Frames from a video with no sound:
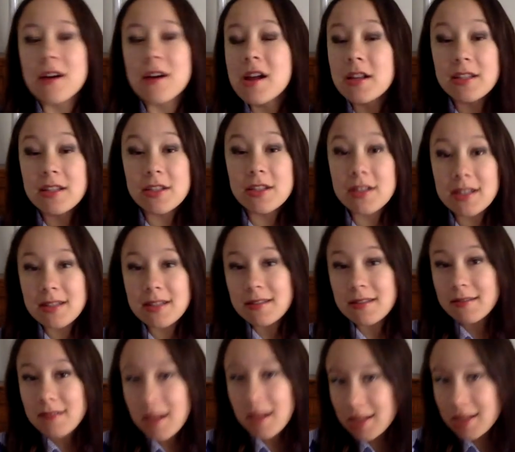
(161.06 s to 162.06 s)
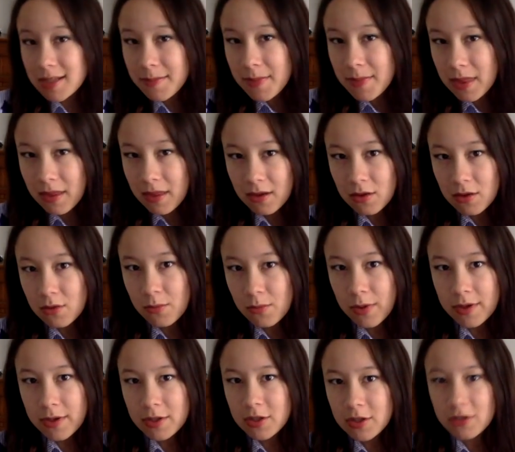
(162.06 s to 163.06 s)
It's just not something that you
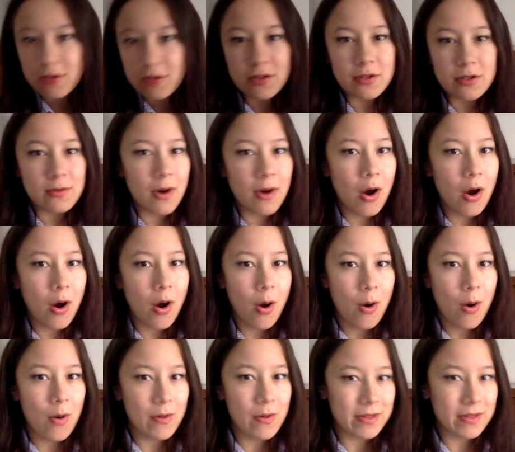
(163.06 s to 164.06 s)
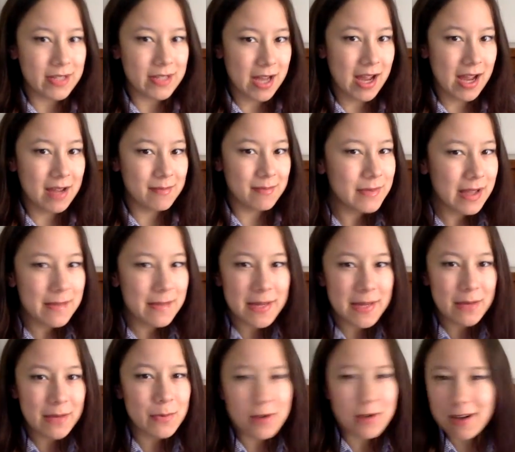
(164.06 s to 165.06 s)
want to do all the time. I
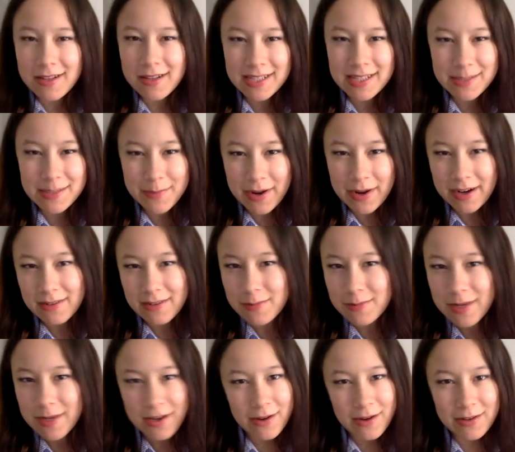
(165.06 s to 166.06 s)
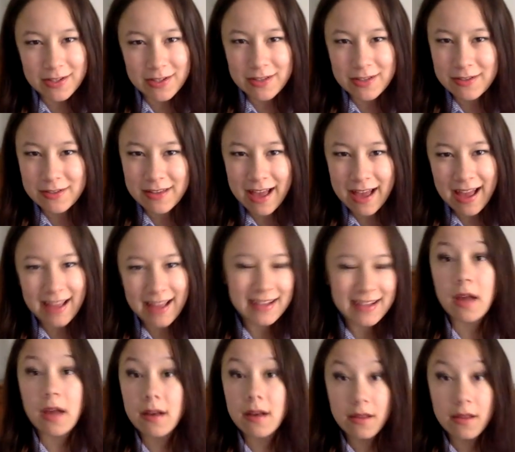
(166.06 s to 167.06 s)
mean, we're all smart, we know to do that.
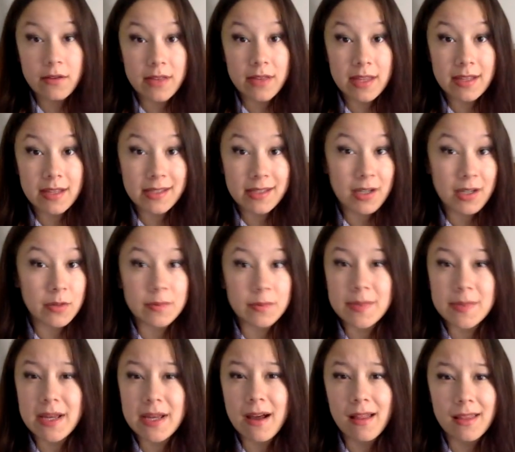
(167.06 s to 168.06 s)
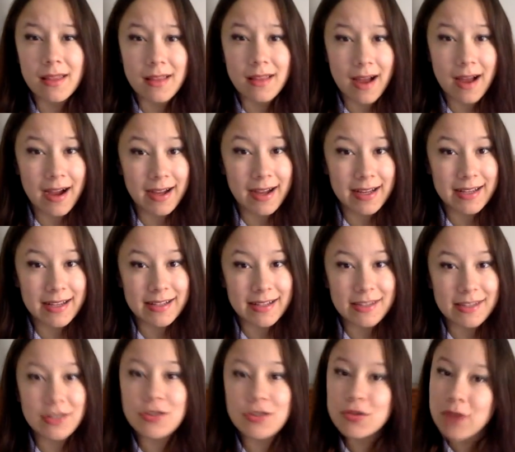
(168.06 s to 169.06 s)
Another thing that's helped me a lot
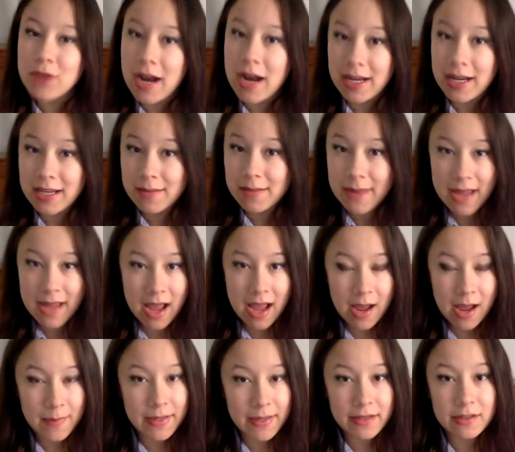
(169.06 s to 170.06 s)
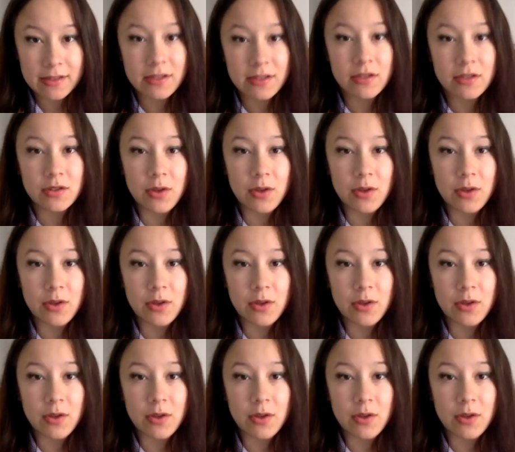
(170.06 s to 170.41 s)
is tracking my habits.